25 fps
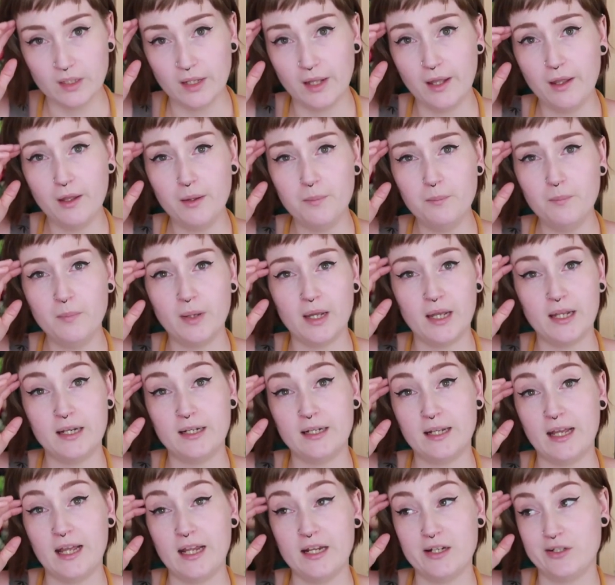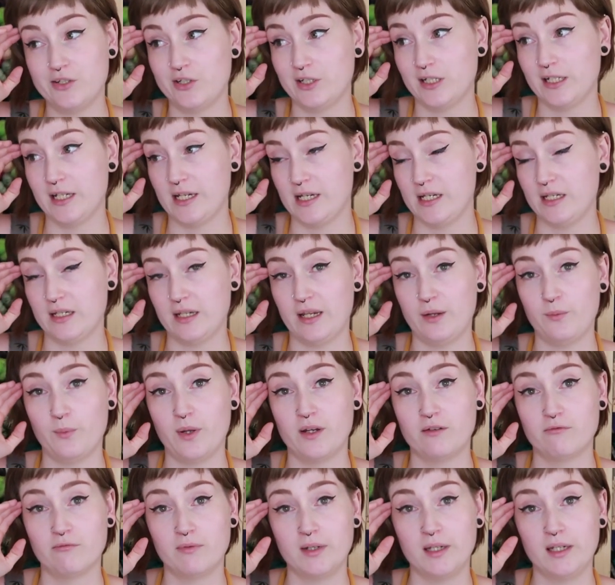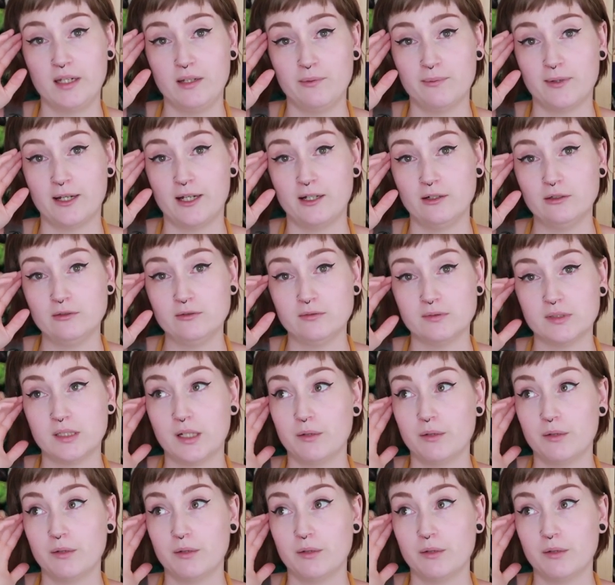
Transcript: And actually it went really well.